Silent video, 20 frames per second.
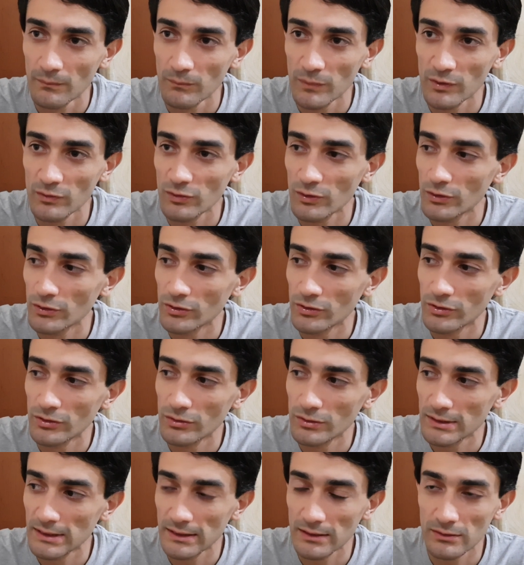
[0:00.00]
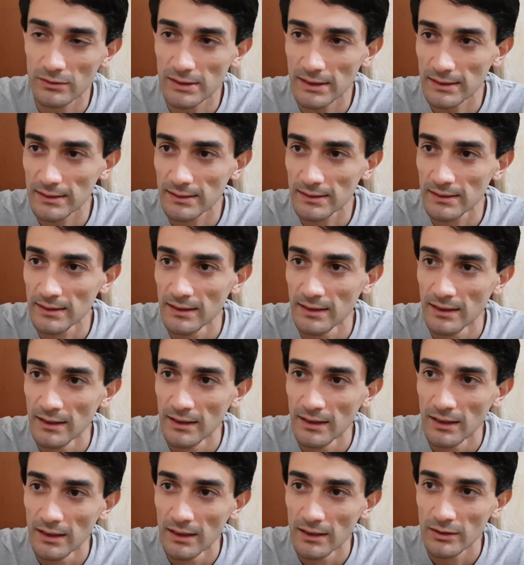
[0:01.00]
before you use it, you just
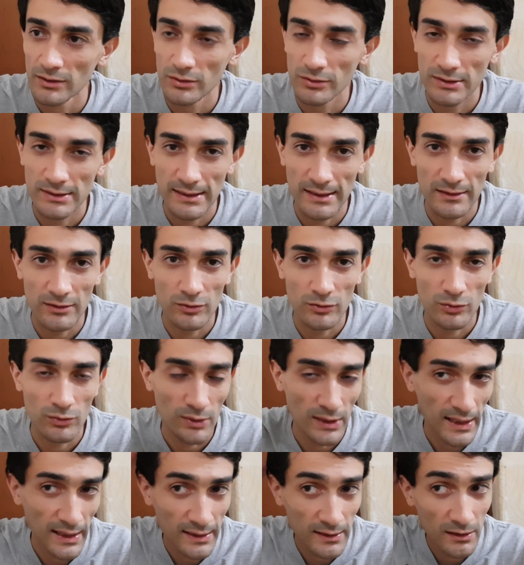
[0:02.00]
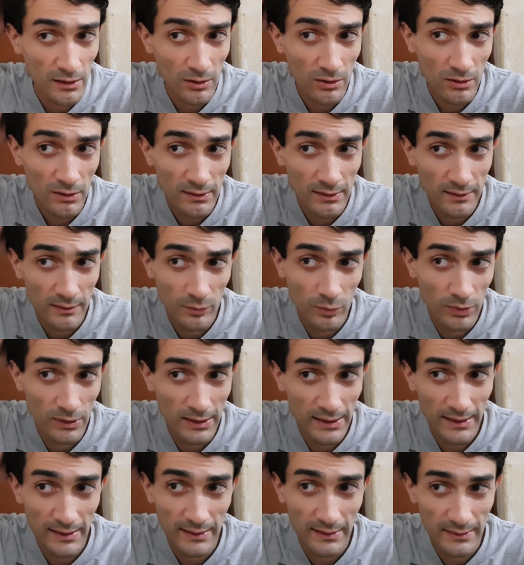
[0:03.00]
use that to unlock the
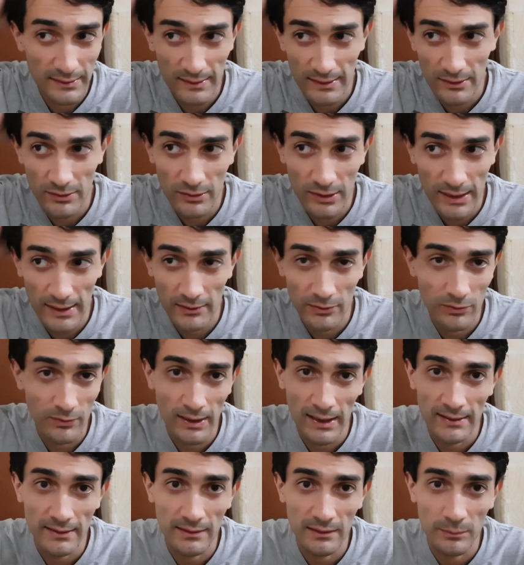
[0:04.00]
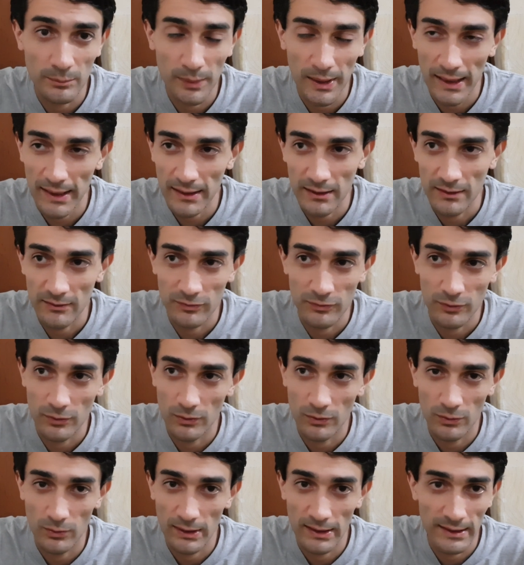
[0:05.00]
wheel, and then you can ride the bike
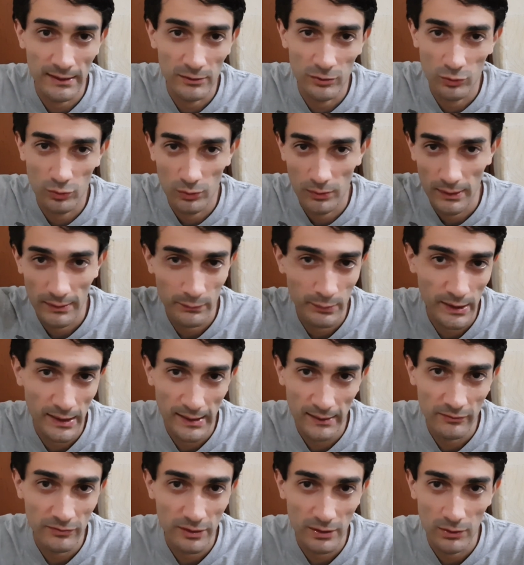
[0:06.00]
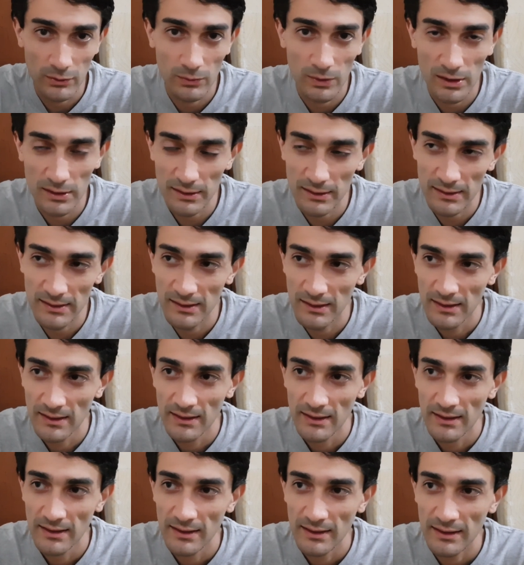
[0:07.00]
for wherever you want,
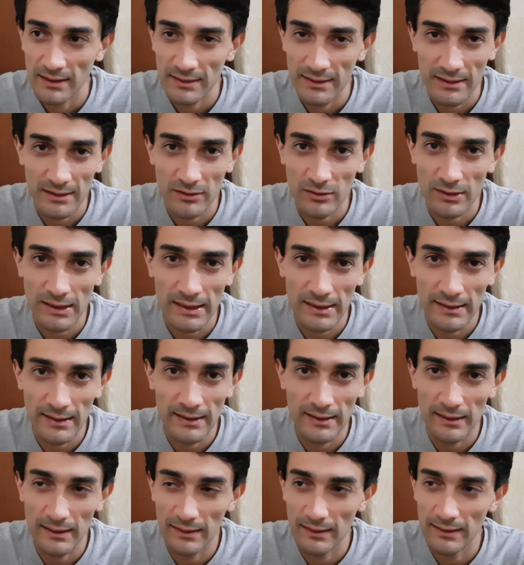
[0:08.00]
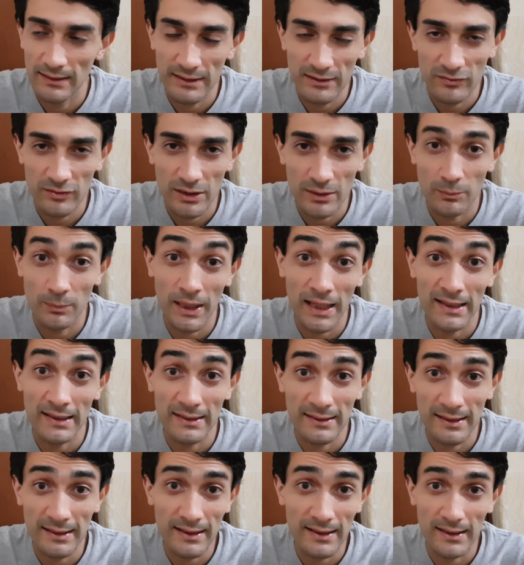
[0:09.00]
and then you can leave the
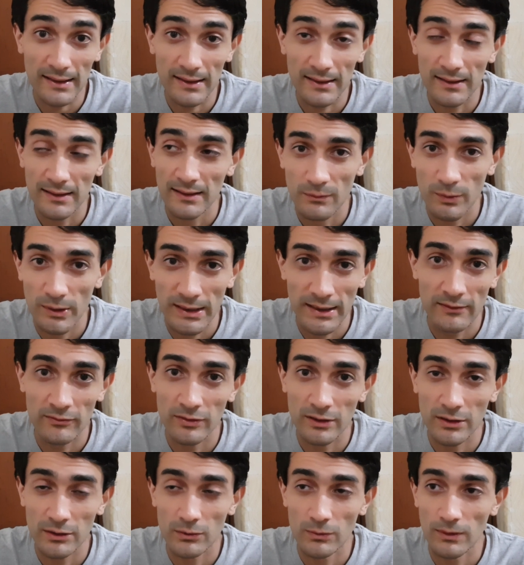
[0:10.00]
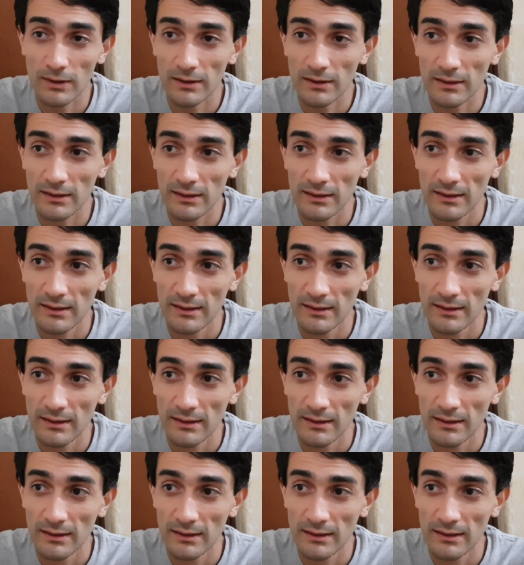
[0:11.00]
bike there wherever you want